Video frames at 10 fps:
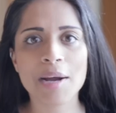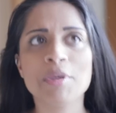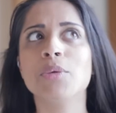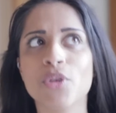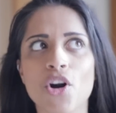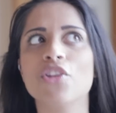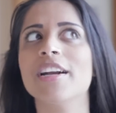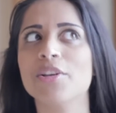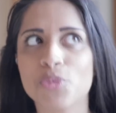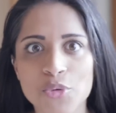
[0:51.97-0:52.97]
I mean, we're
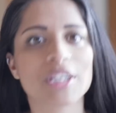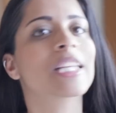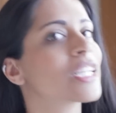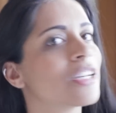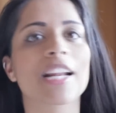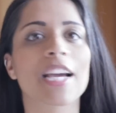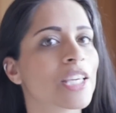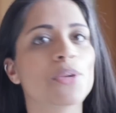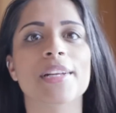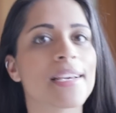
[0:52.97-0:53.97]
already really good at
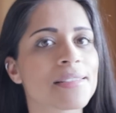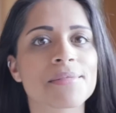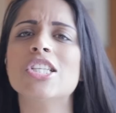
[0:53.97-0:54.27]
Q&As.